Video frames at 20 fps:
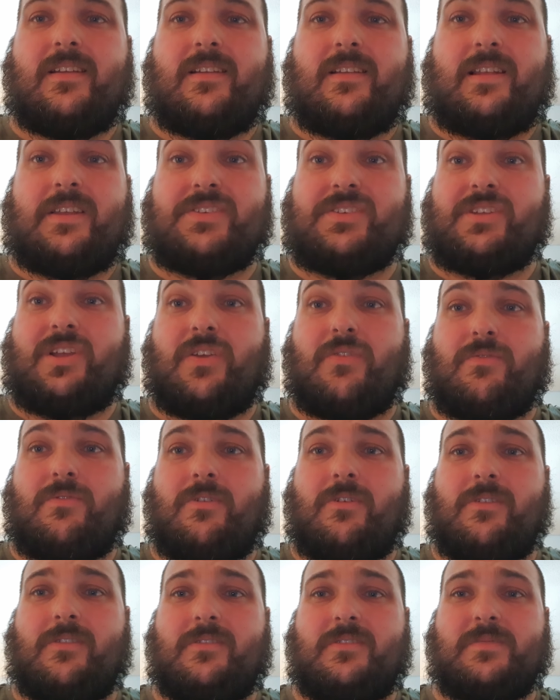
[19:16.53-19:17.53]
less to go
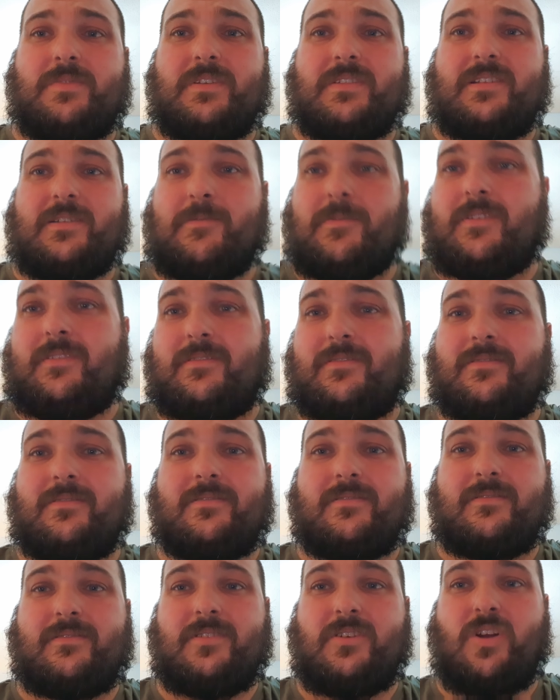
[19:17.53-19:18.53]
wrong, especially when
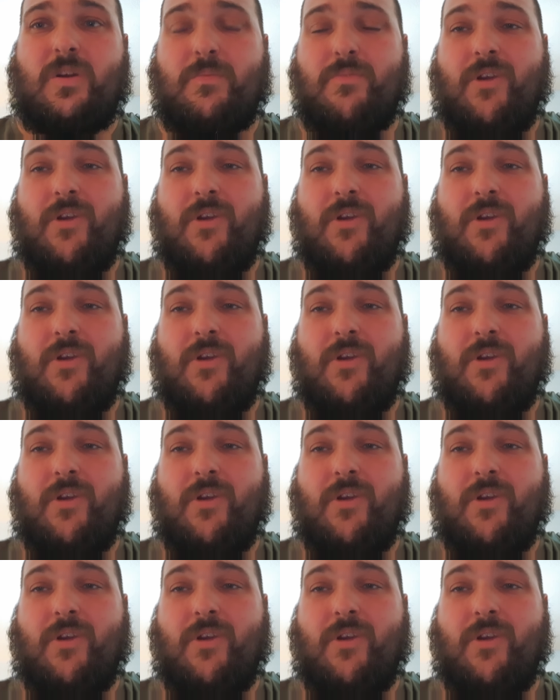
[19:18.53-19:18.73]
you've got a